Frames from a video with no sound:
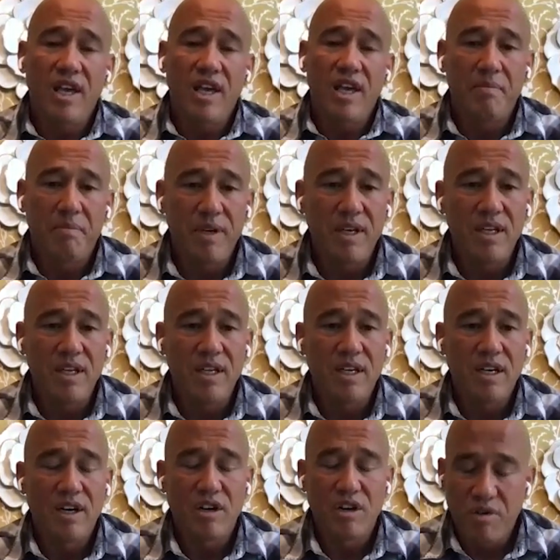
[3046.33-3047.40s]
you
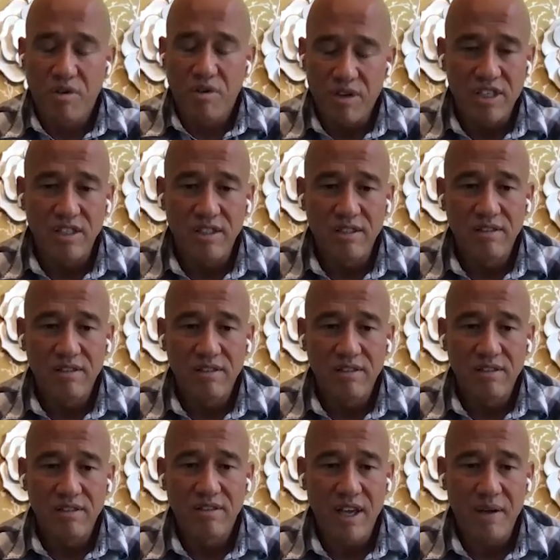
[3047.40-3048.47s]
can't be a
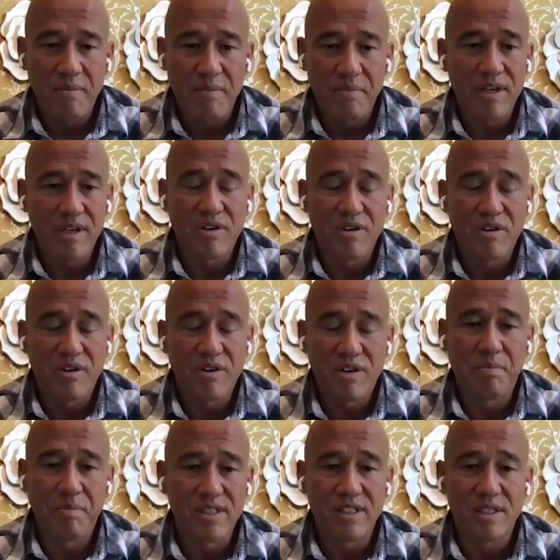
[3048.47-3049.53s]
Christian. You can't be a
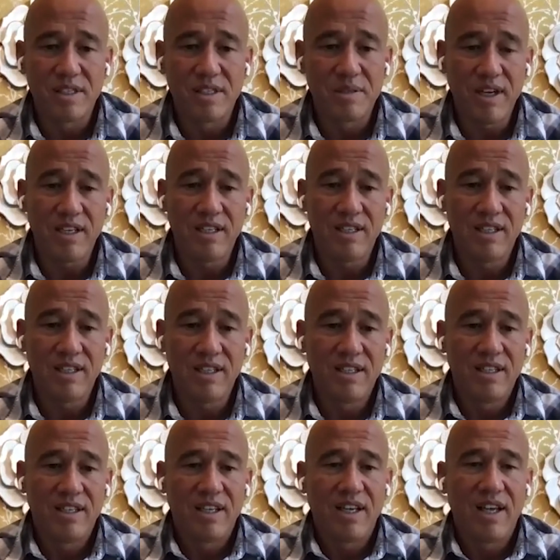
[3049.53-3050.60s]
Christian
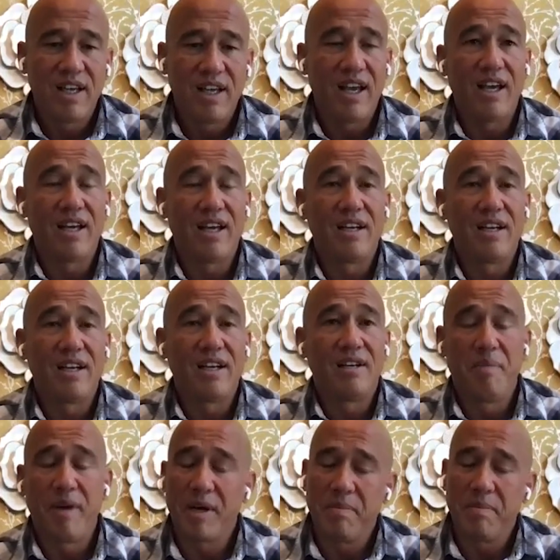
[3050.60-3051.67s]
businessman
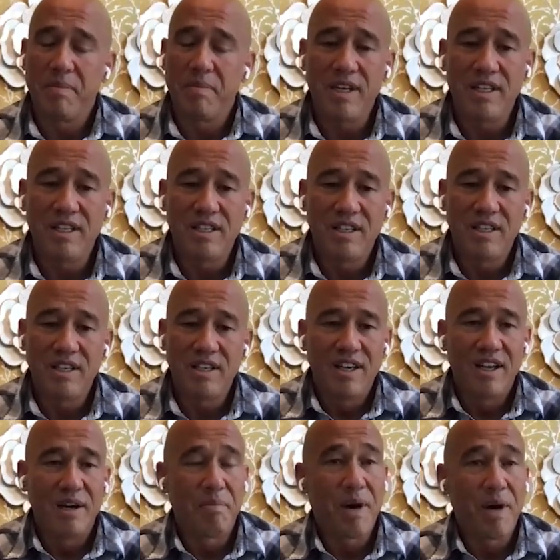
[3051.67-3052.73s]
and make
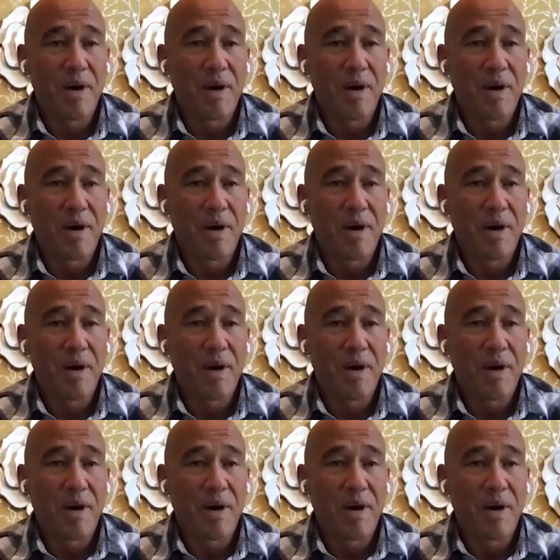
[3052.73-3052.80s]
money.